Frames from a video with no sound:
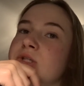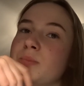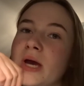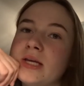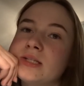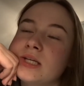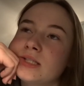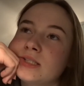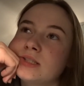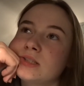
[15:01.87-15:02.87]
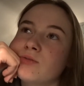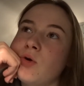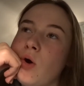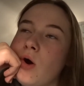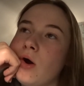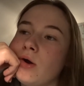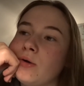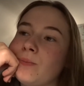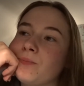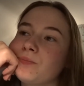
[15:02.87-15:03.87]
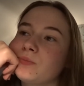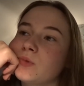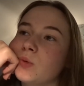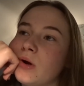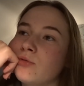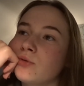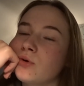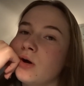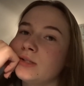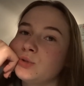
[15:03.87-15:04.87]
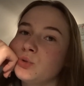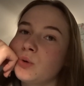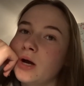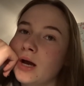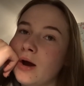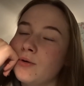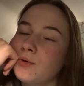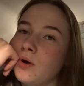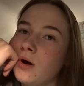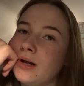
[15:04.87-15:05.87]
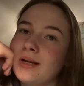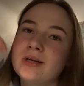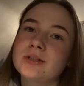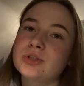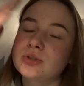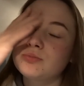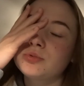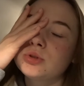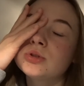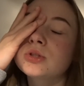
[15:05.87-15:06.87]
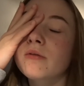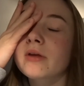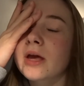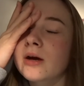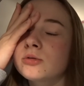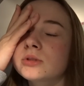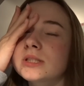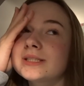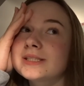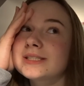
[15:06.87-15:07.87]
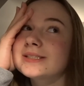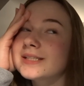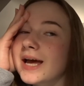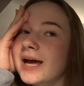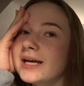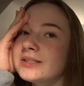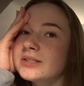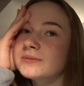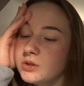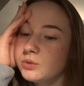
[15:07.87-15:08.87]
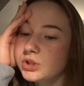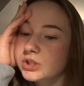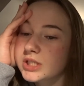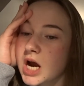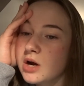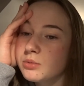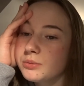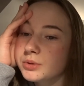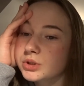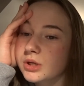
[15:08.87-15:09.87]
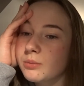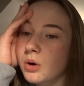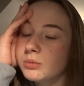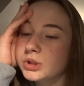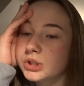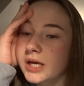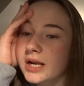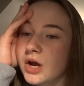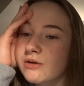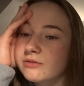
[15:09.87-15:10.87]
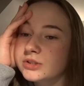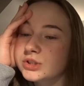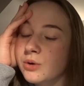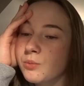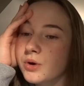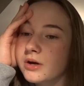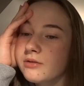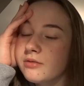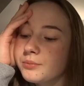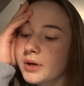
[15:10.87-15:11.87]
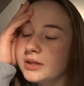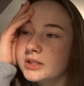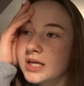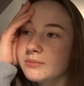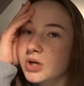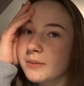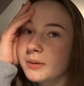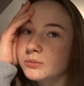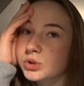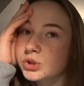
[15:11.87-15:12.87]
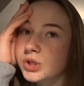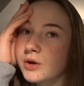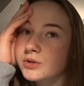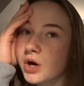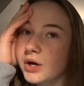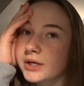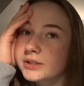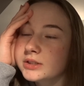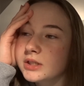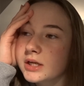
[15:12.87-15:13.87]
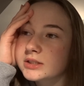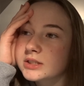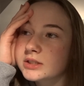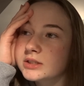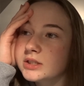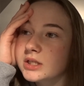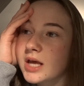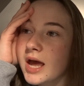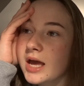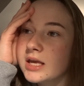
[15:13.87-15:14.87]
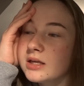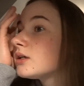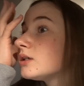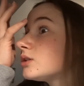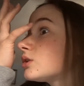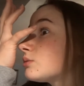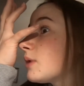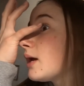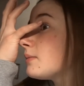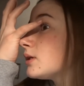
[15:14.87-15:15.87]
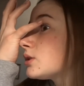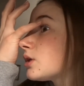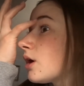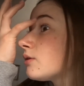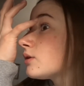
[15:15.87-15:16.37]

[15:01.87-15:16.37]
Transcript: debating since I've got home whether or not I do the workout or not, and then I just do something else instead, which is terrible because I probably should get it over and done with. But at the same time, I'm just so tired. Like, today, it just made me so